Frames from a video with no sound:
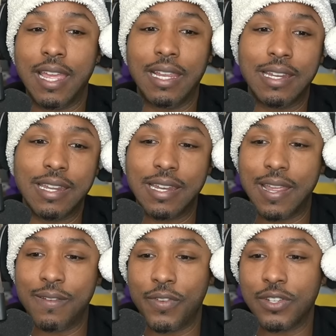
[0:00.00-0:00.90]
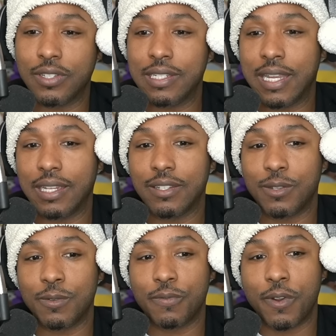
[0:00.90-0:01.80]
thing. And then they eventually take it
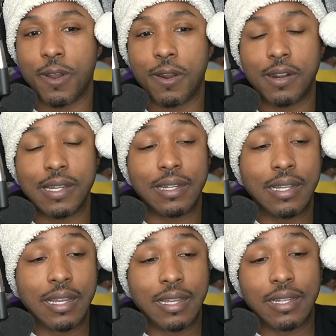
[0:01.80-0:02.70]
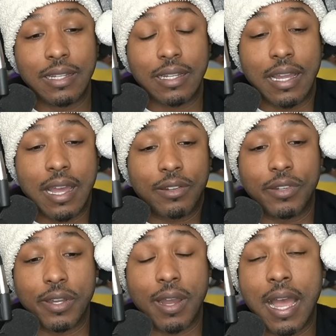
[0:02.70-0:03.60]
too far. And I
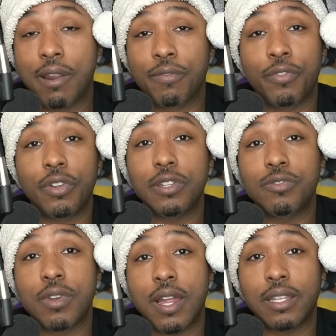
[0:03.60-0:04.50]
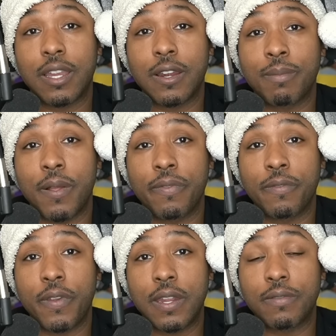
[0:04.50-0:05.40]
don't know. I really do not care about the
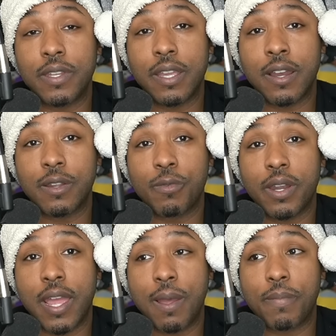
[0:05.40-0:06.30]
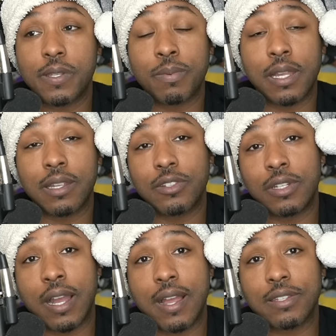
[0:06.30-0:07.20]
fate of Neon and what happens, but I'll let
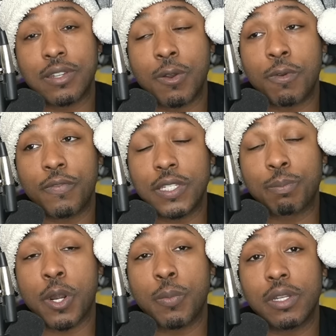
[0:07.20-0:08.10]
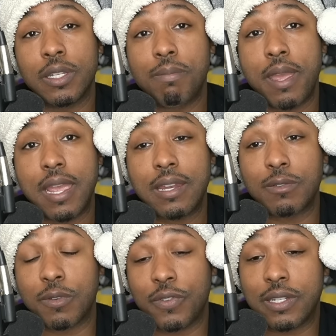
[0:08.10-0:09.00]
you guys know if he's permanently banned
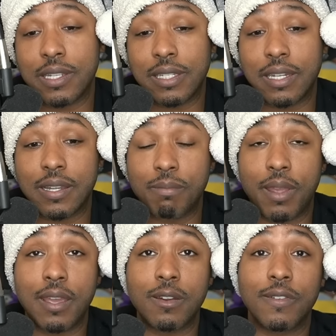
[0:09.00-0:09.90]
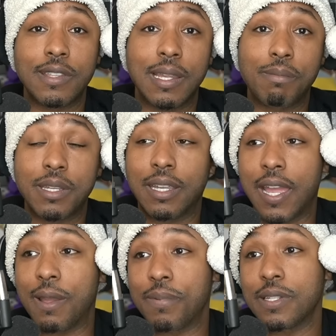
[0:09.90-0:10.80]
or if he does get unbanned or anything big
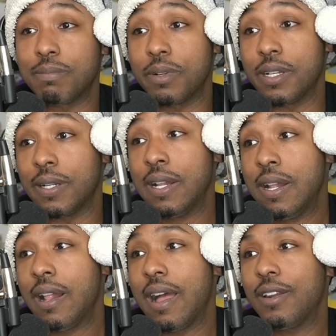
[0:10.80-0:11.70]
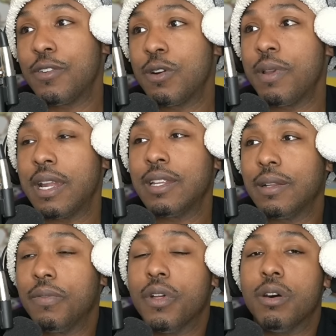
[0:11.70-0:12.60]
happens. But I don't know, man. I
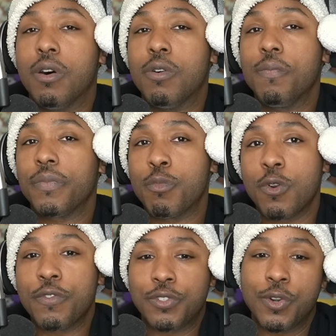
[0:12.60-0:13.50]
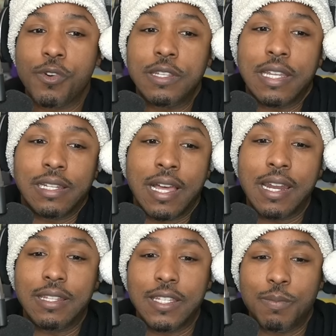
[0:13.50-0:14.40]
think the whole moral of the story is that a
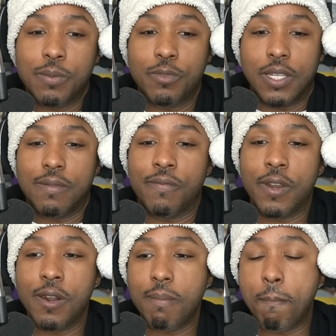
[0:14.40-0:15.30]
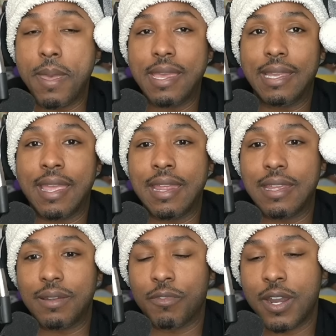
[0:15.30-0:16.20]
lot of these people get very
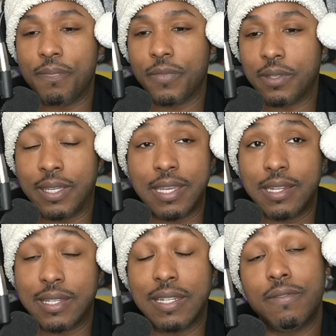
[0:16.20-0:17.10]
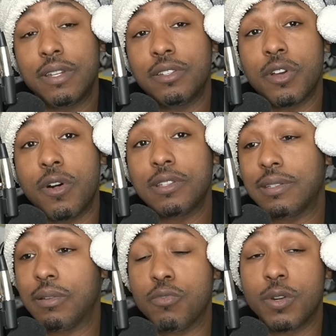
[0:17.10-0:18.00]
big-headed, right? The kids, even
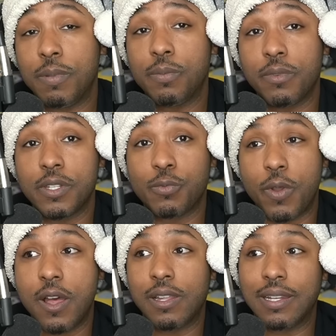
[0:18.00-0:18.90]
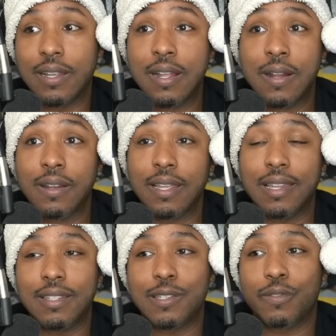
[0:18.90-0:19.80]
adults and older people as well, like, they
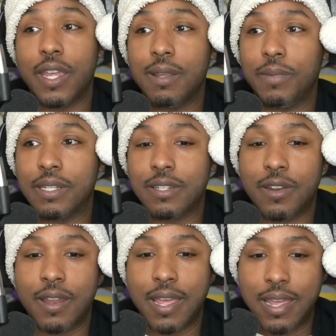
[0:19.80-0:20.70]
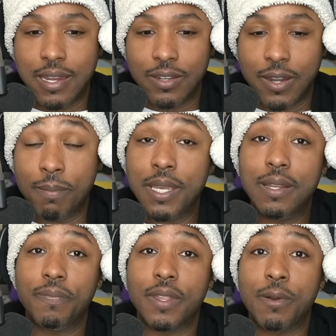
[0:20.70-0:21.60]
let this fame get to their head. You know,
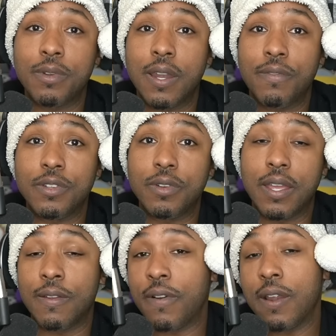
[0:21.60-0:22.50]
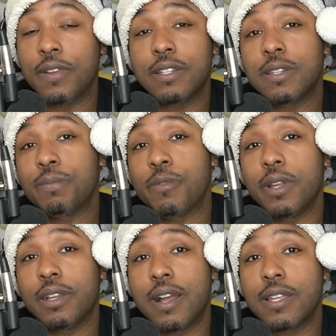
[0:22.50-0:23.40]
me, I would never do that. If I ever get to the
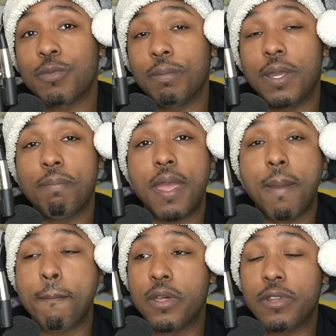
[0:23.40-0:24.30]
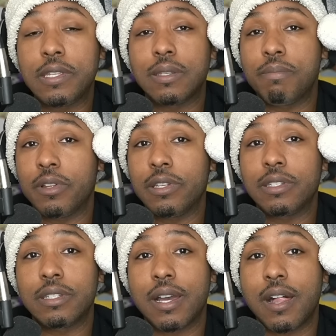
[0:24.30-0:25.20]
point, guys, where I'm getting paid millions and
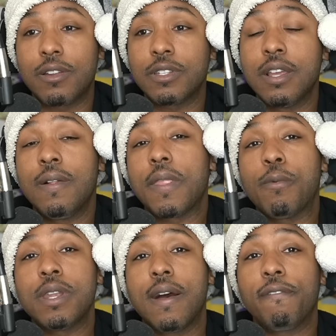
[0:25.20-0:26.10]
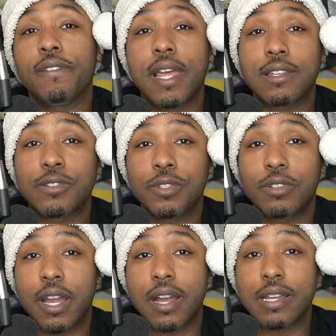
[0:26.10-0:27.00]
billions of dollars, I would not flex on
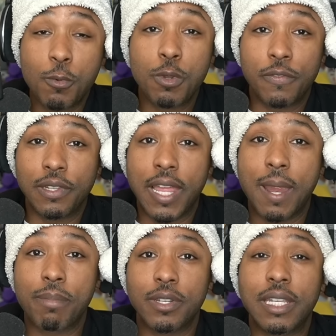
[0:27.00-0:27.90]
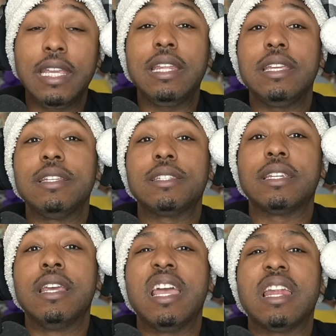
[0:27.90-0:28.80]
you guys with Lamborghinis
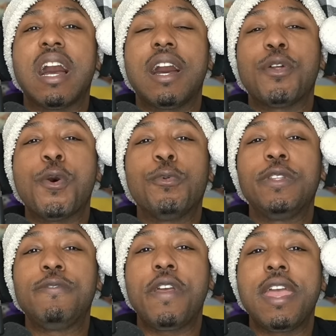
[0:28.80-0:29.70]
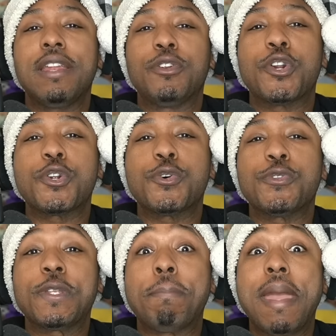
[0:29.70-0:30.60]
and hot OnlyFans
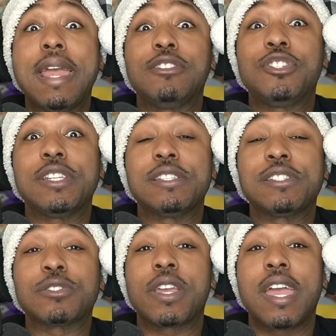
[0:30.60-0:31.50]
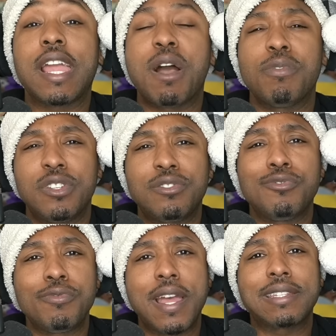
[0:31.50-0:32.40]
girls and mansions, okay? I would just
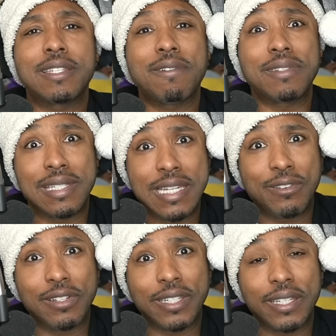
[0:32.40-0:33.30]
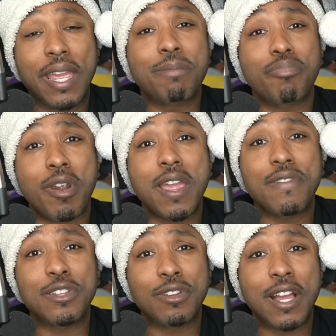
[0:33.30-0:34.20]
do that stuff secretly and
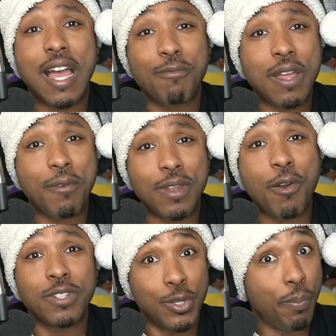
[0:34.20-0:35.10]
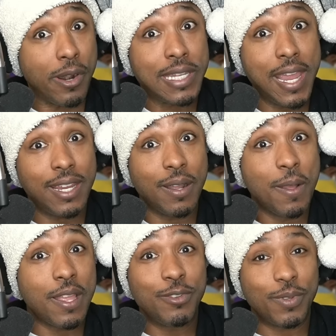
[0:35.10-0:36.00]
private. You guys, I would still partake.
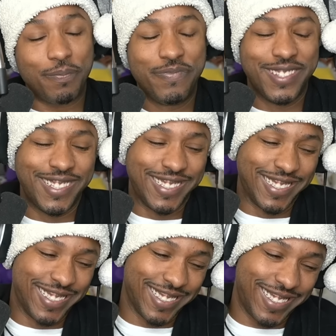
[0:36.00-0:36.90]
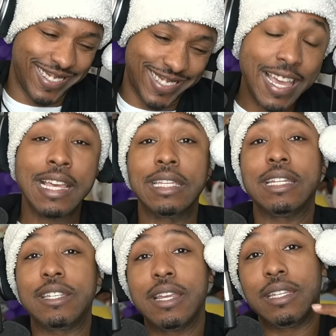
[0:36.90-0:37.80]
You
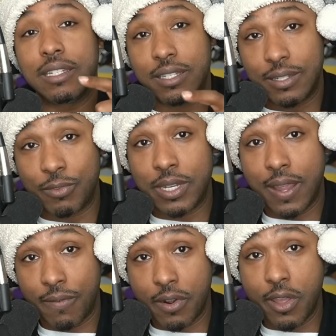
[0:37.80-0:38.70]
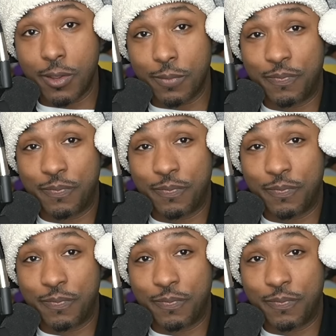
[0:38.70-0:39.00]
just would never know.